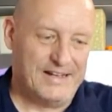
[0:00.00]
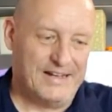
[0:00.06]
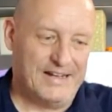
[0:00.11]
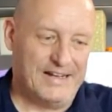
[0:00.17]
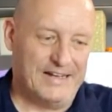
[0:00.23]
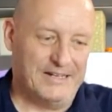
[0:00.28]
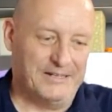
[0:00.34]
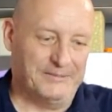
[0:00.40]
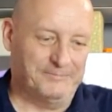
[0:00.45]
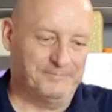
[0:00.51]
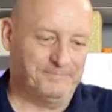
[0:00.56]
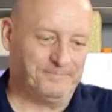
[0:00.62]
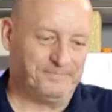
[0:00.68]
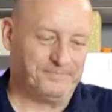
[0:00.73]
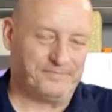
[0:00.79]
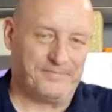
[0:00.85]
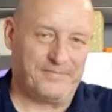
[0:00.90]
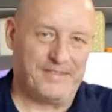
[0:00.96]
Uh,
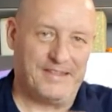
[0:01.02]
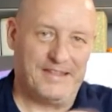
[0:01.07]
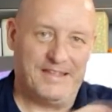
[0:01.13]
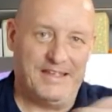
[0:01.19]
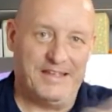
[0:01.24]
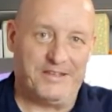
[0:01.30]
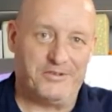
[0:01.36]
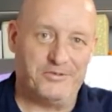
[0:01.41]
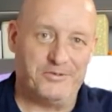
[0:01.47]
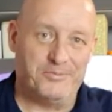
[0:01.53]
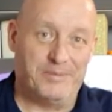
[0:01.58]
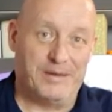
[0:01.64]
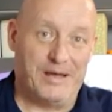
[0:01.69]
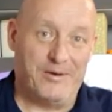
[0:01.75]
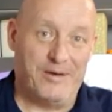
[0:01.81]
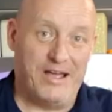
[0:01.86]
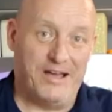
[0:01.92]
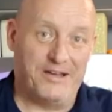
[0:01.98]
it could
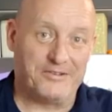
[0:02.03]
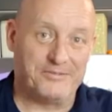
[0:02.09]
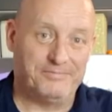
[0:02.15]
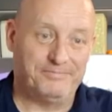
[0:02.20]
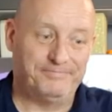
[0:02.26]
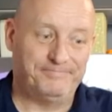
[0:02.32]
blow out.